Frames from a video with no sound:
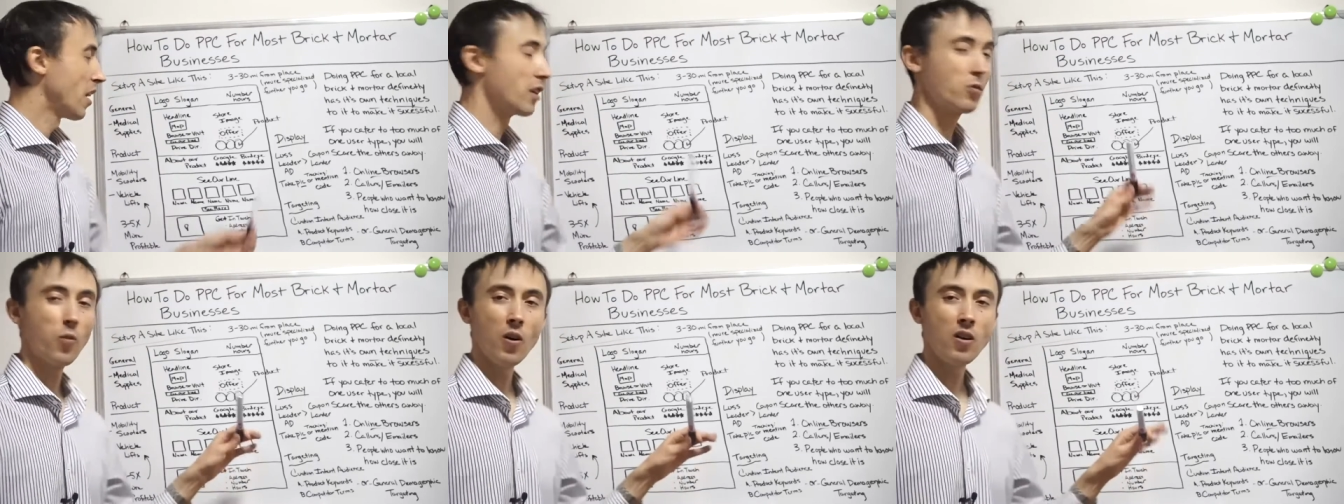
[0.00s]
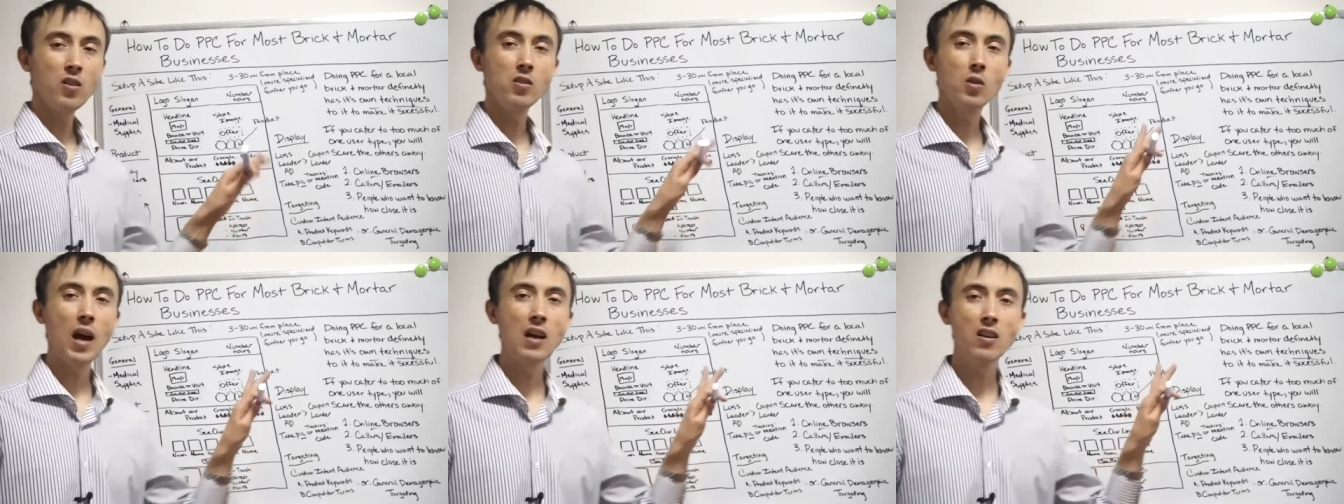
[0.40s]
As
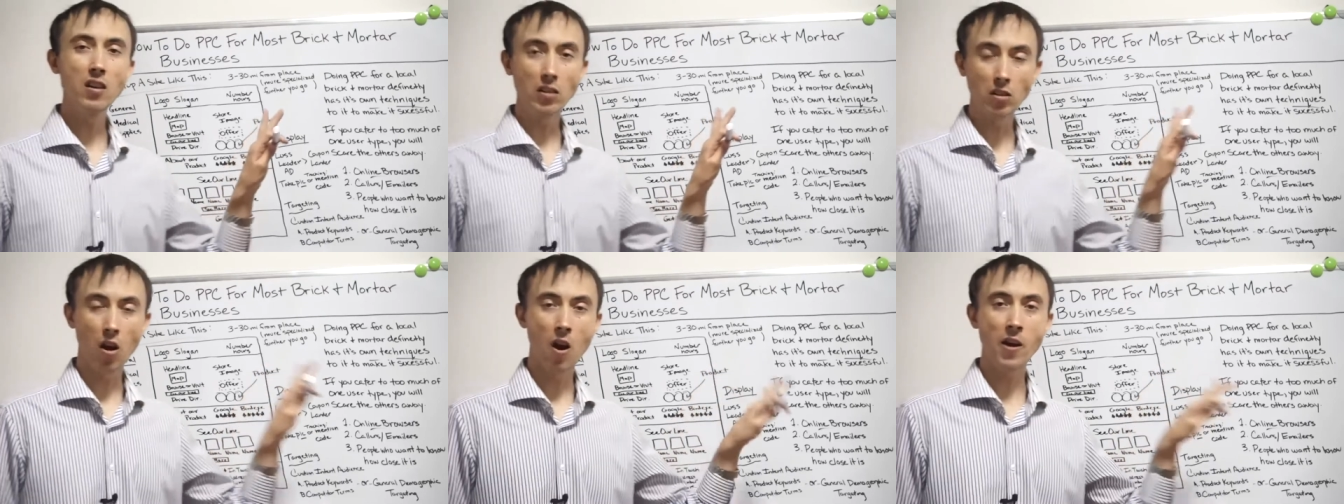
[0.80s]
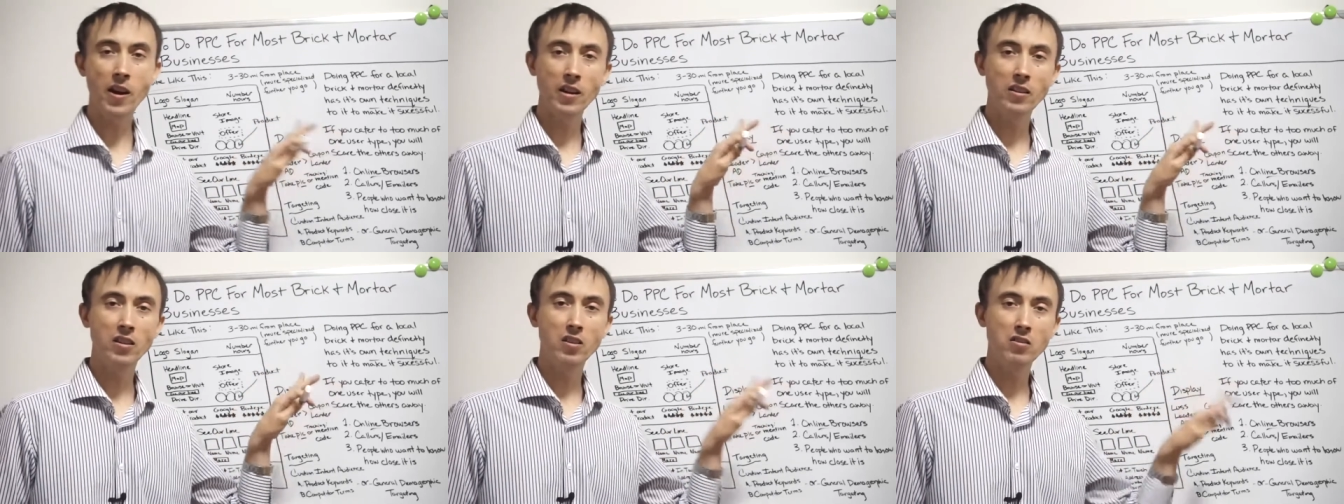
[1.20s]
far as how to
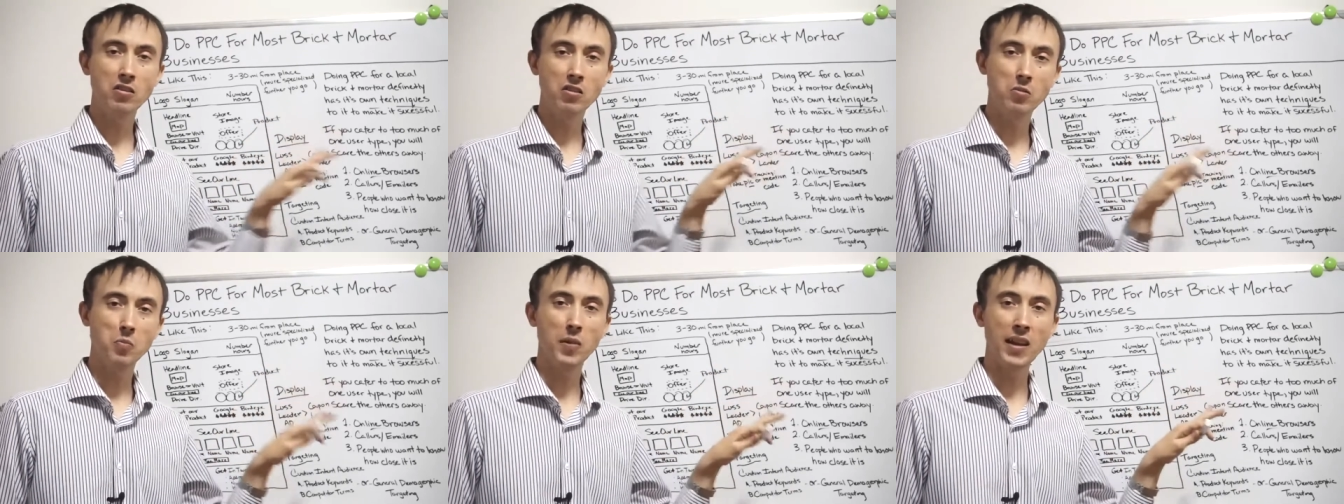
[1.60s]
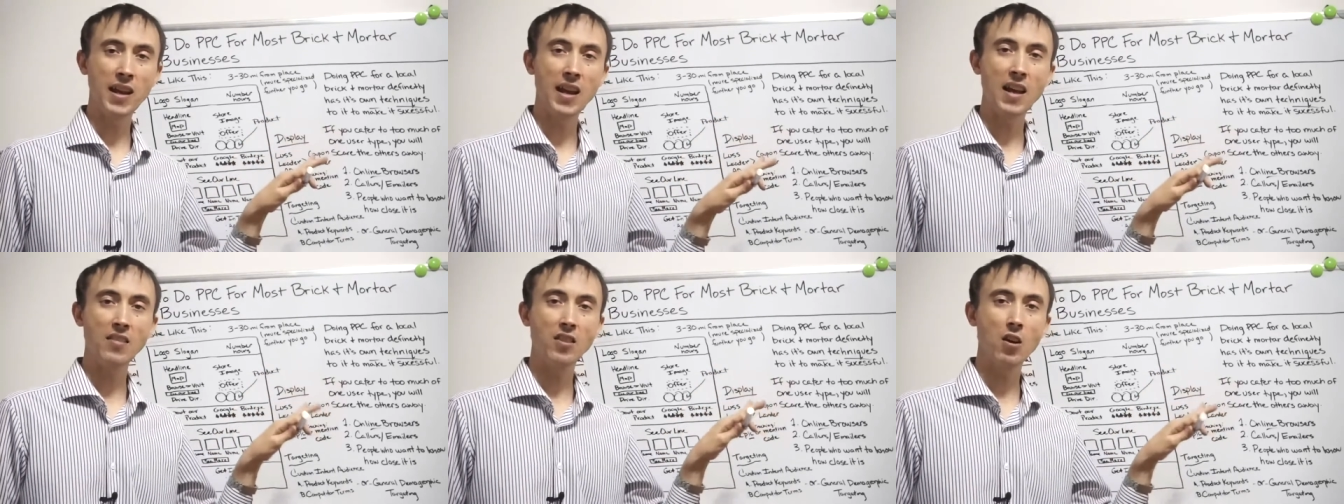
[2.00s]
target this
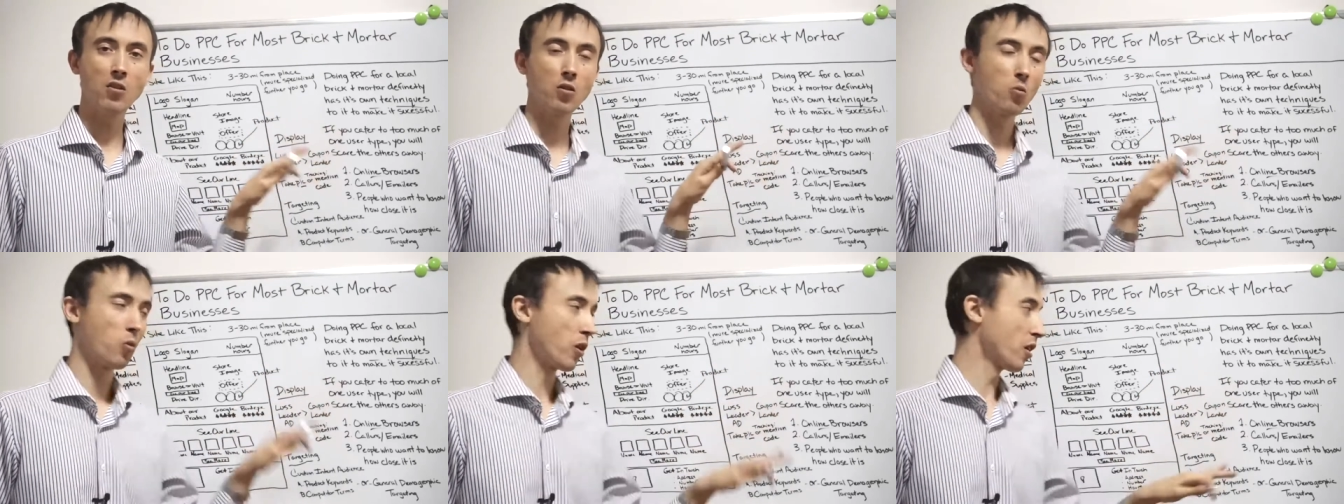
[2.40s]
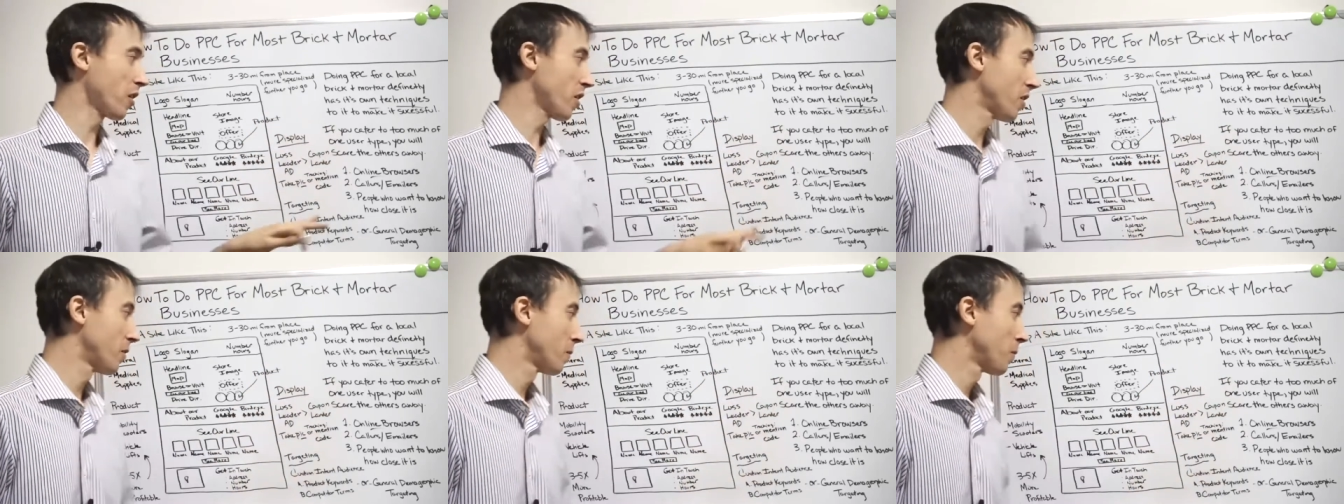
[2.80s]
display ad though to
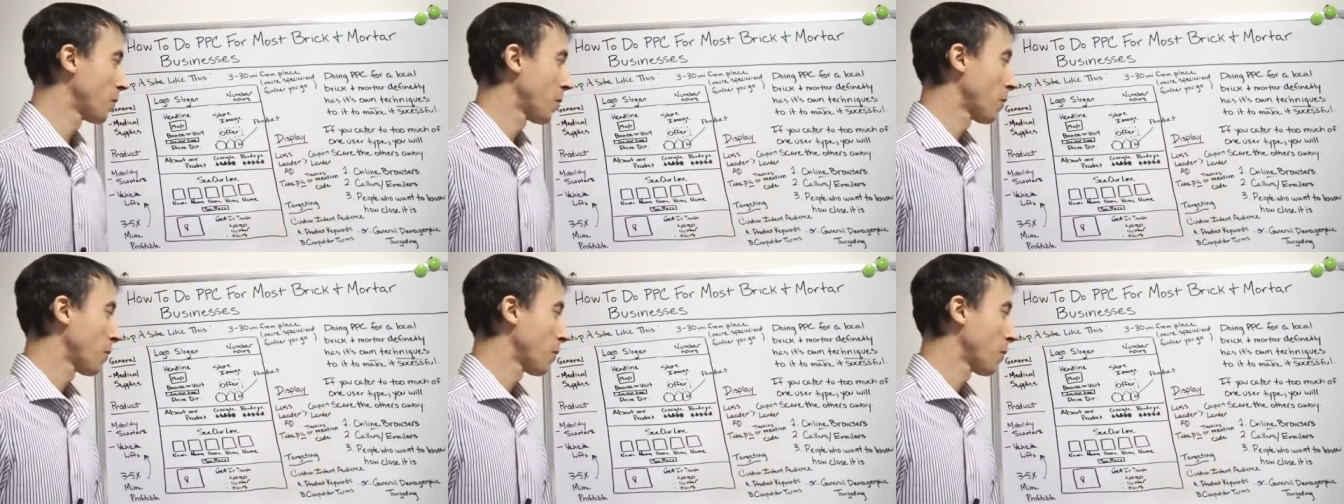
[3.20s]
work,